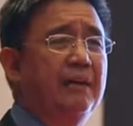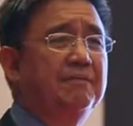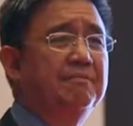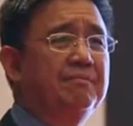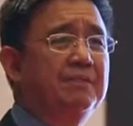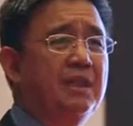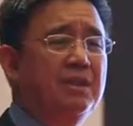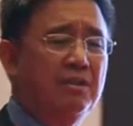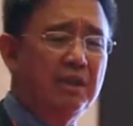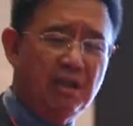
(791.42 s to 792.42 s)
he set up
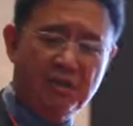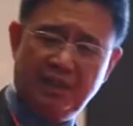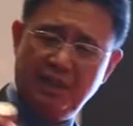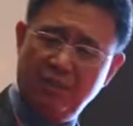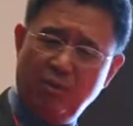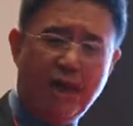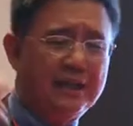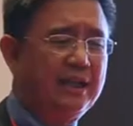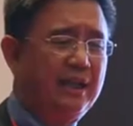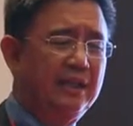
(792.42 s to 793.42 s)
three principles
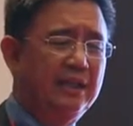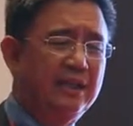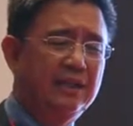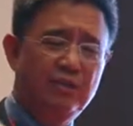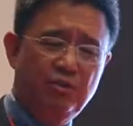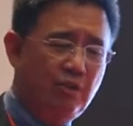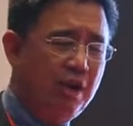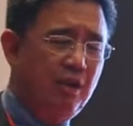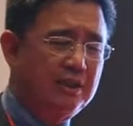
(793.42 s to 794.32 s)
for philanthropy.